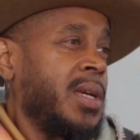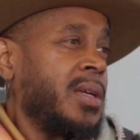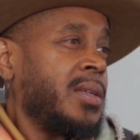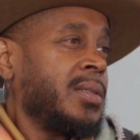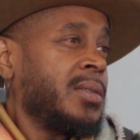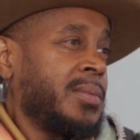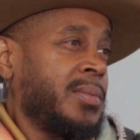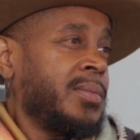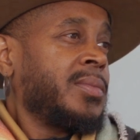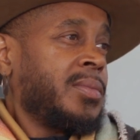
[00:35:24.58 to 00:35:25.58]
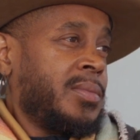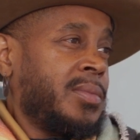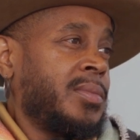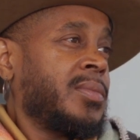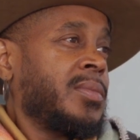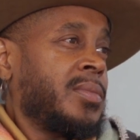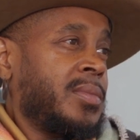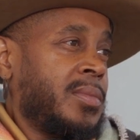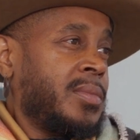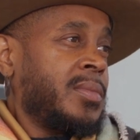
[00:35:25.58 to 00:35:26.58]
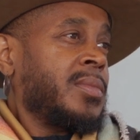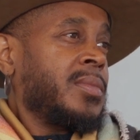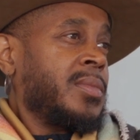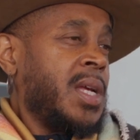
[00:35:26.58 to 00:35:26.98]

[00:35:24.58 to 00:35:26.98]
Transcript: of what love is.